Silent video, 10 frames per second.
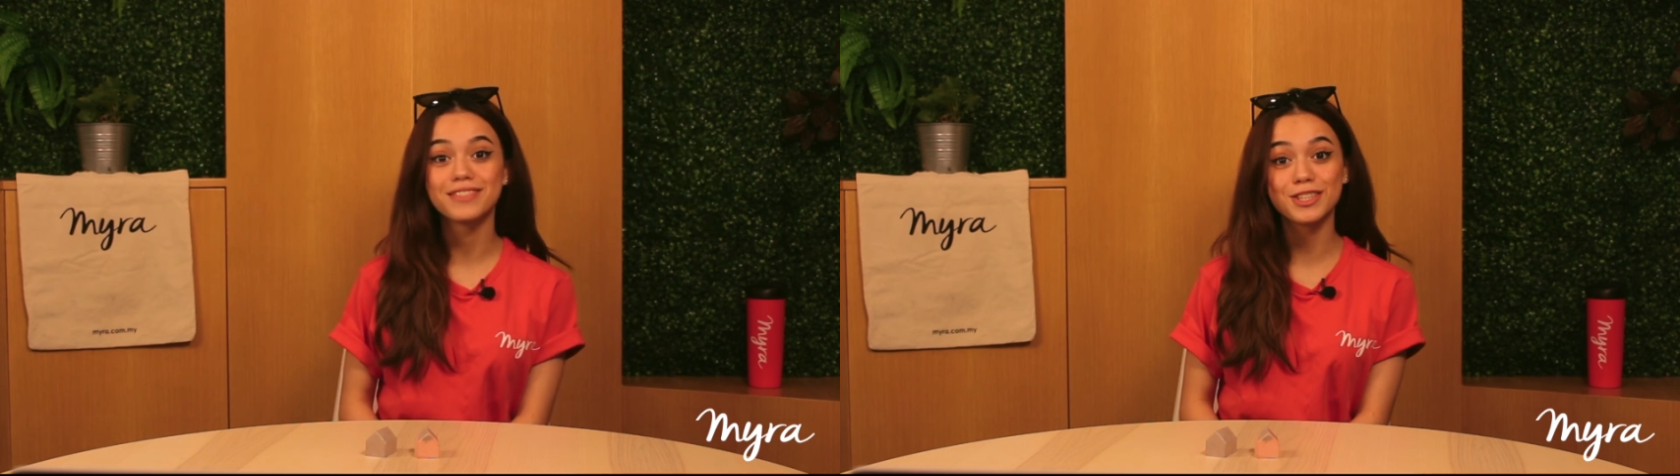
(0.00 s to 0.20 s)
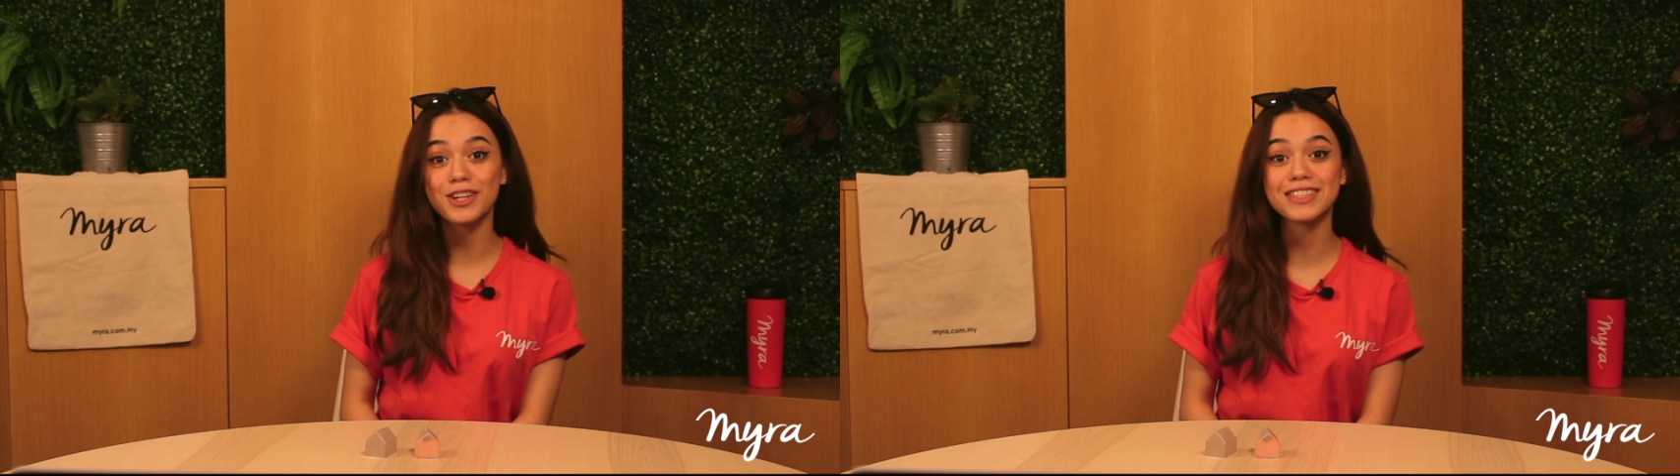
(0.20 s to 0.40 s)

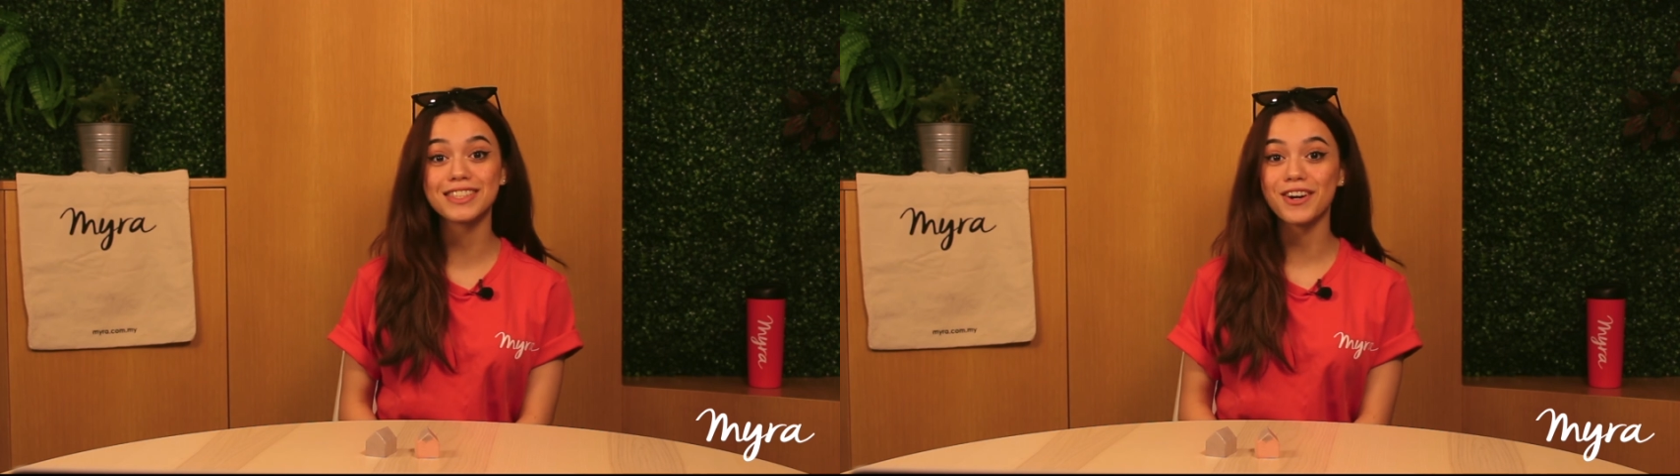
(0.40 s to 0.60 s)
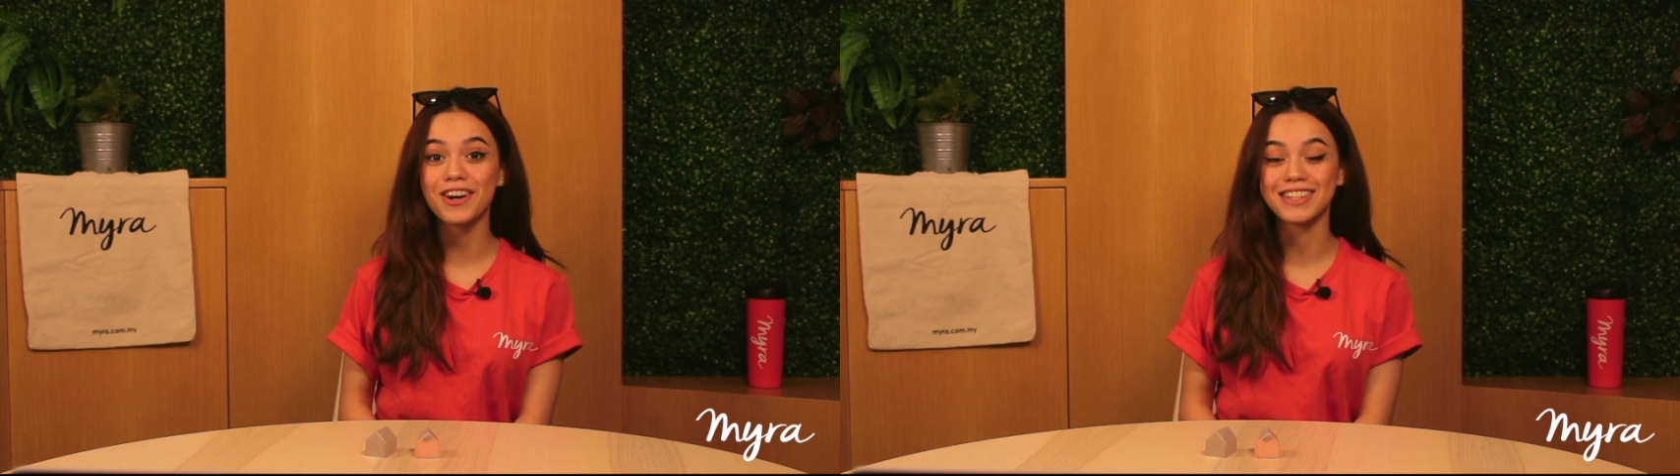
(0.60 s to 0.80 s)
Choice
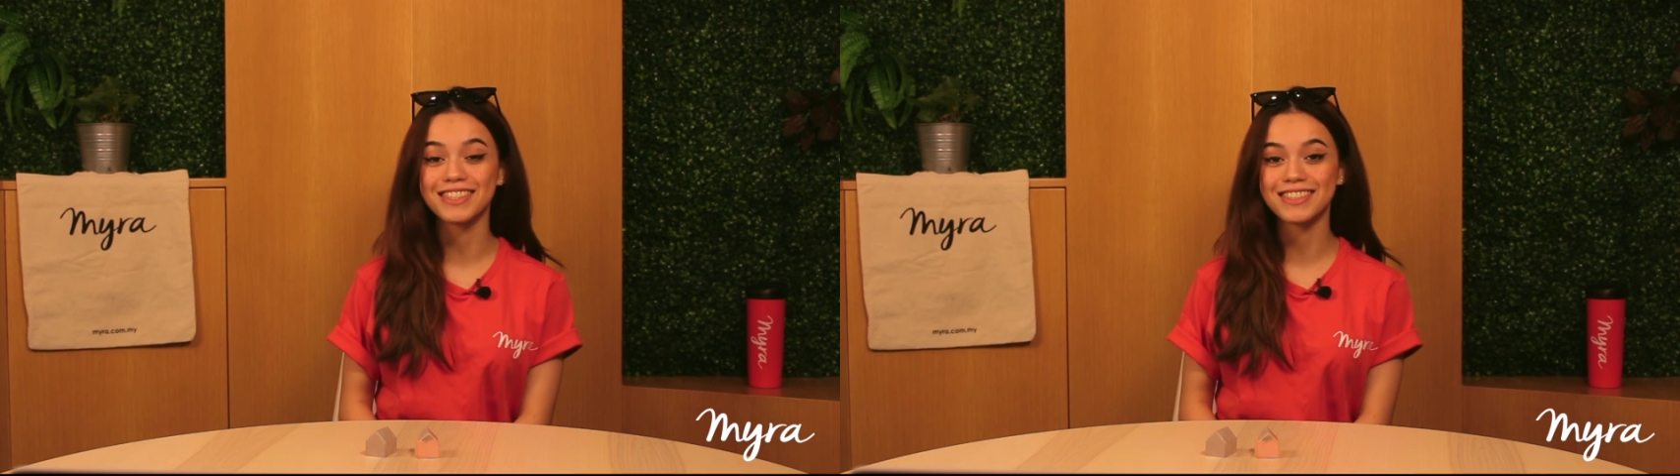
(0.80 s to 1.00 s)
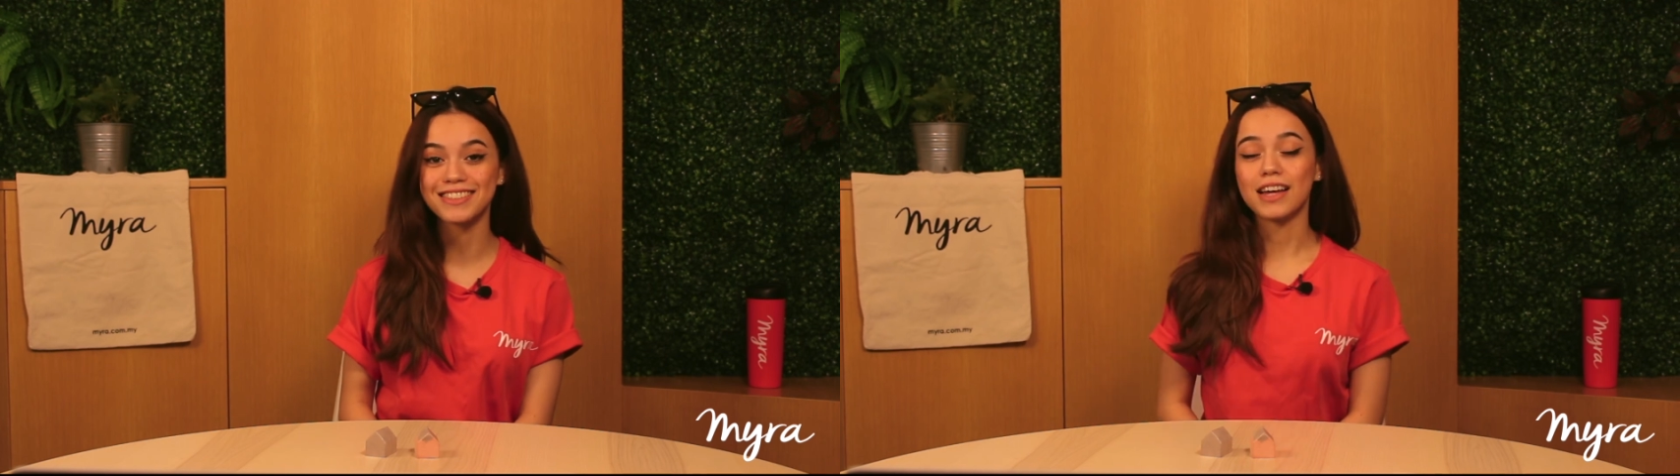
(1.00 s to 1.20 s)
is
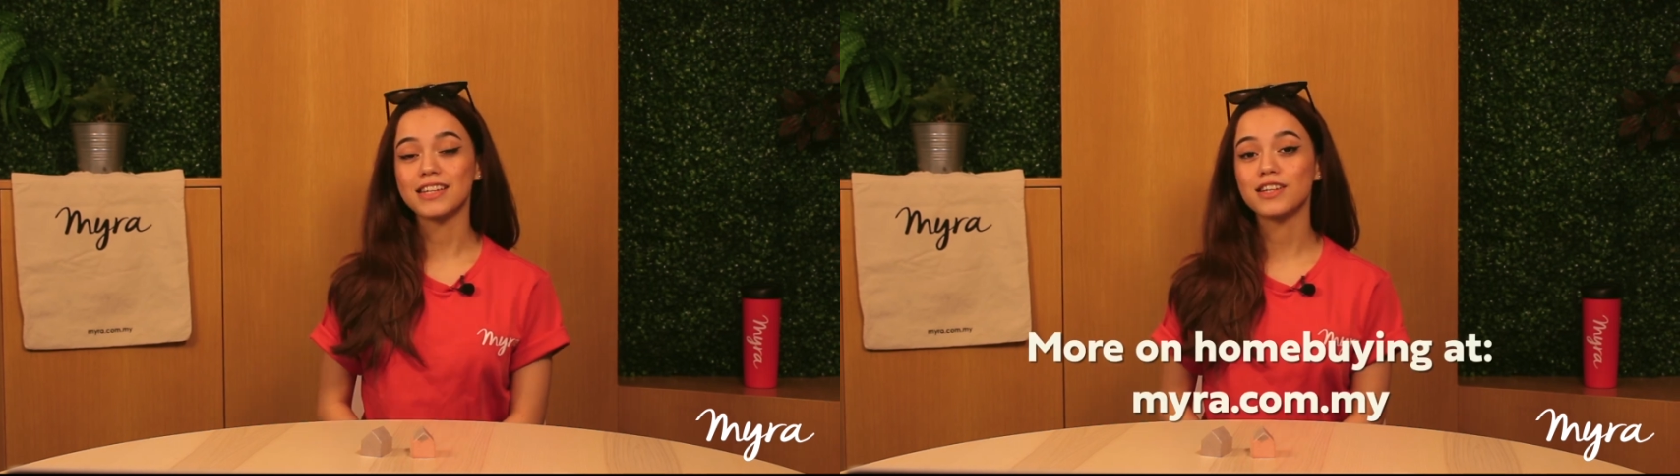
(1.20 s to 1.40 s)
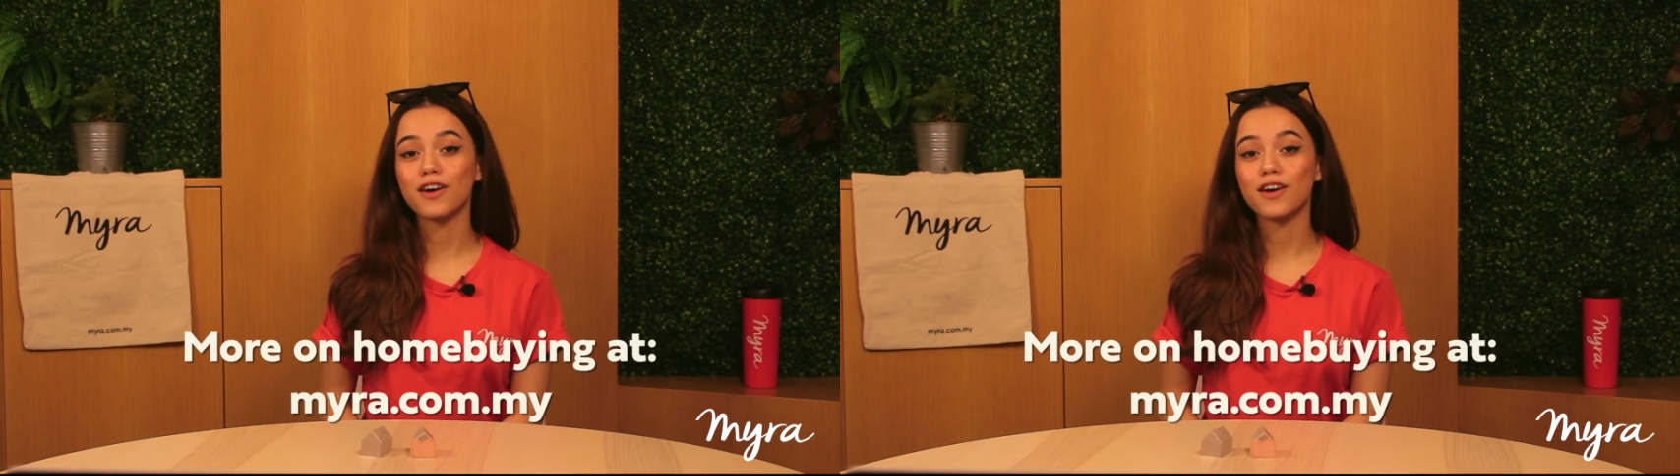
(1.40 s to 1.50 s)
yours. That's